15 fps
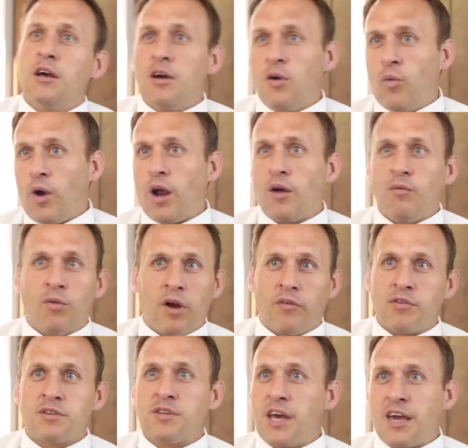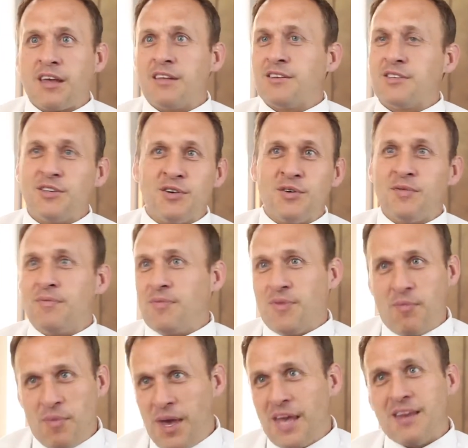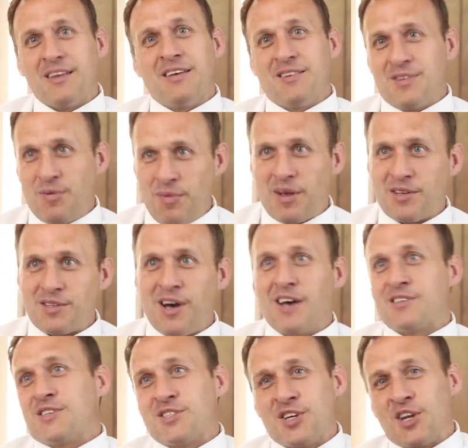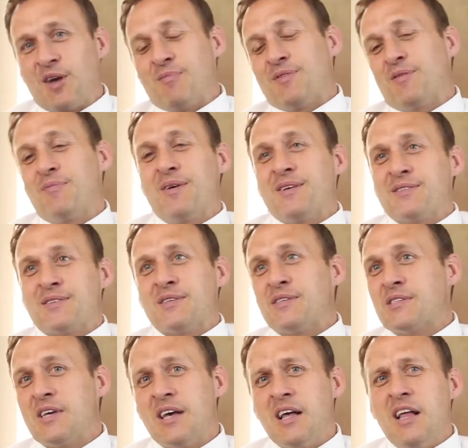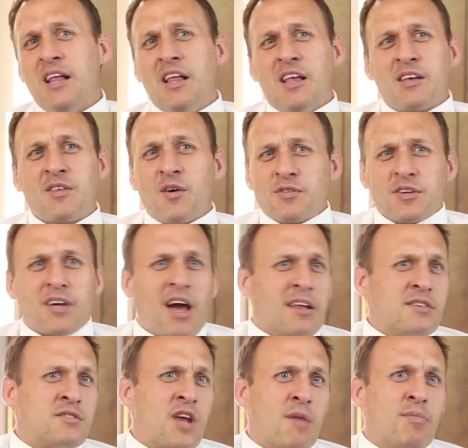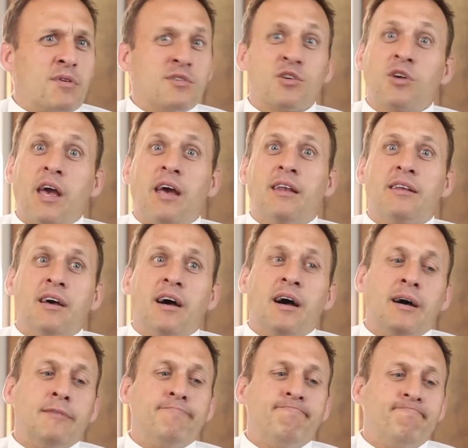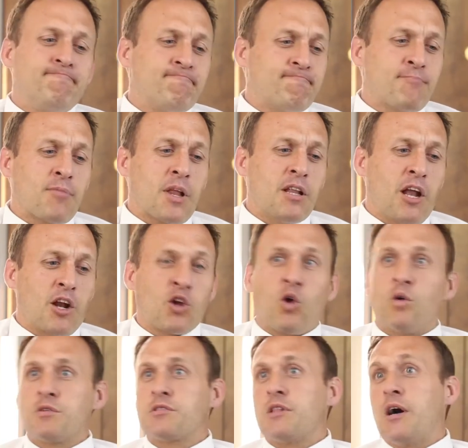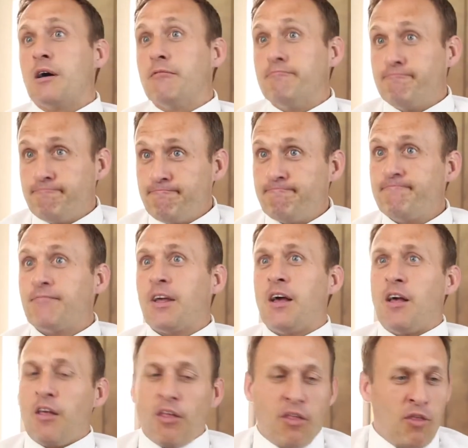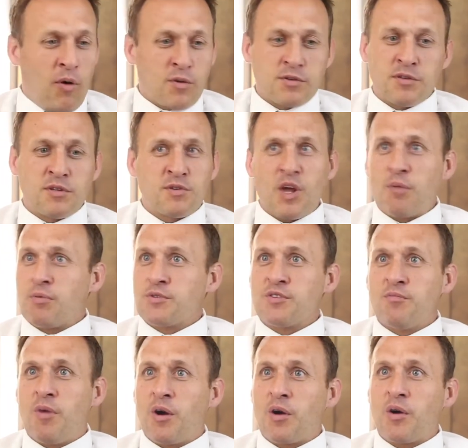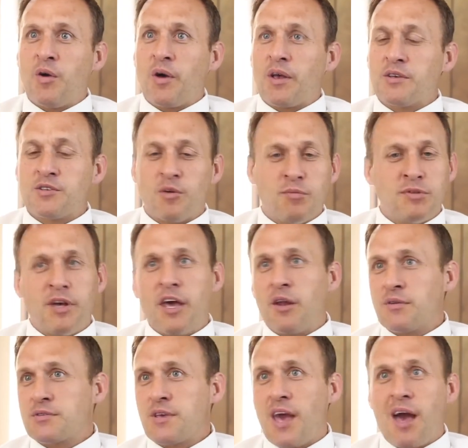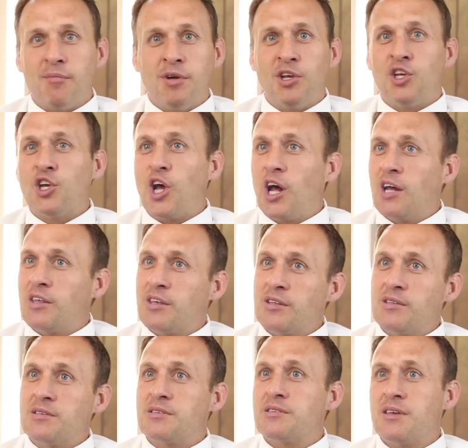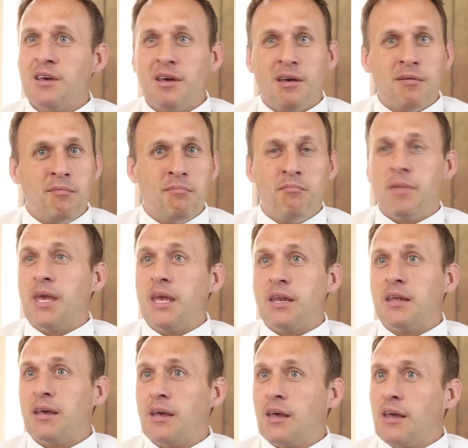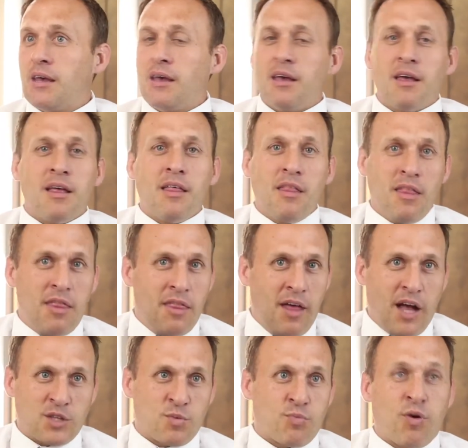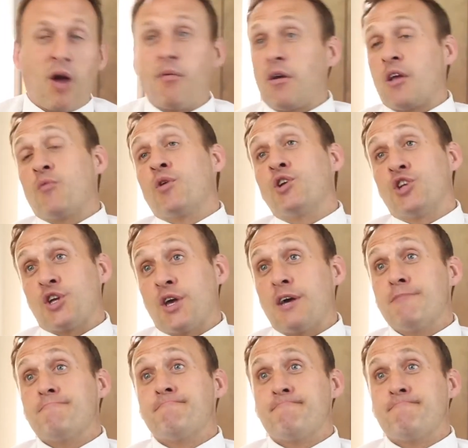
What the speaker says: where whatever's taken into the meat, into a big sausage, cut up into pieces. Those are kind of staples, and a lot of coleslaw. Those are the staples of Mongolia. So potatoes, cabbage, onions, meat. That's primarily what you get.